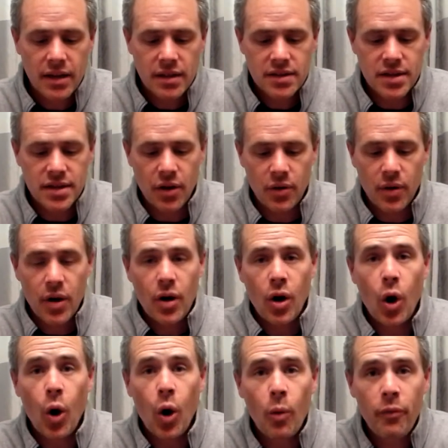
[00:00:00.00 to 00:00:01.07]
So
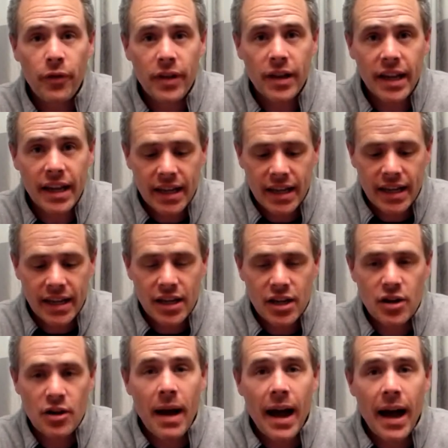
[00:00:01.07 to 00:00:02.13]
hopefully
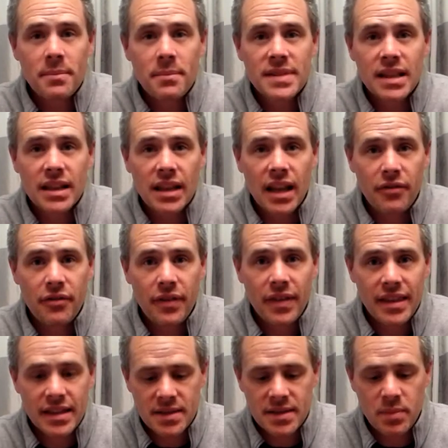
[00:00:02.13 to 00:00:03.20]
your moms love
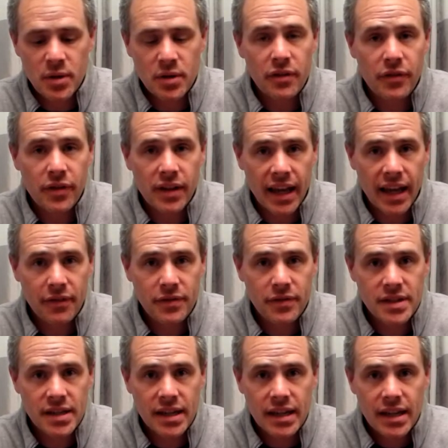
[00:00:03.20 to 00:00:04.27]
this beautiful
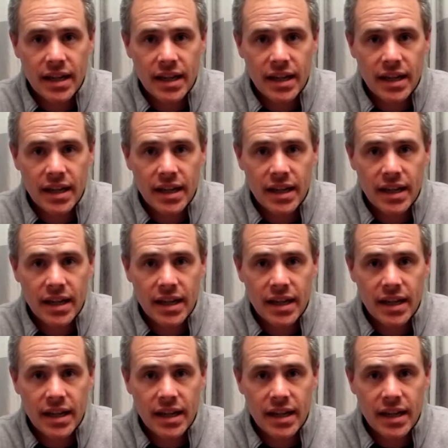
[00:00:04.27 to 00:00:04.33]
gift.